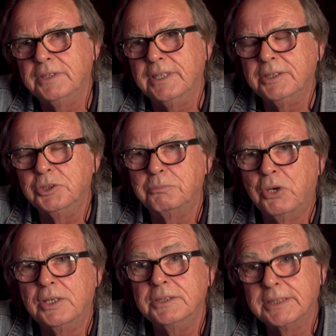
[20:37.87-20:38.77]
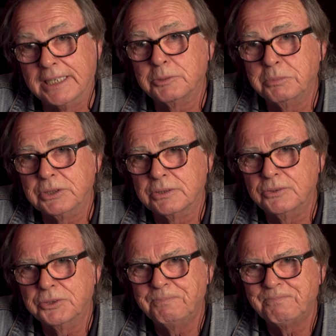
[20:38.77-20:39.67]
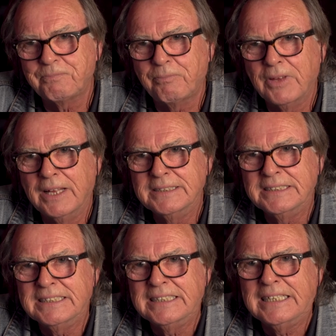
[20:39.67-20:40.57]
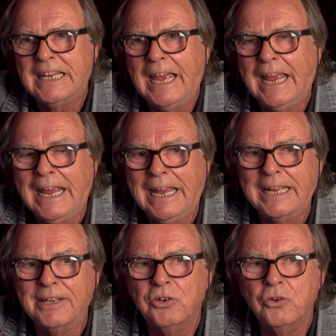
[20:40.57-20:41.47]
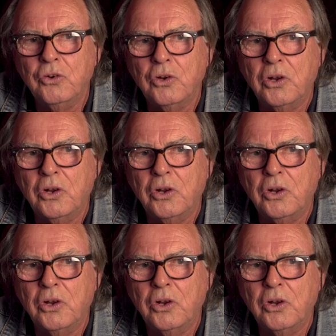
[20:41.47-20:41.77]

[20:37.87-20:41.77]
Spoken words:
gigs by the Sex Pistols. And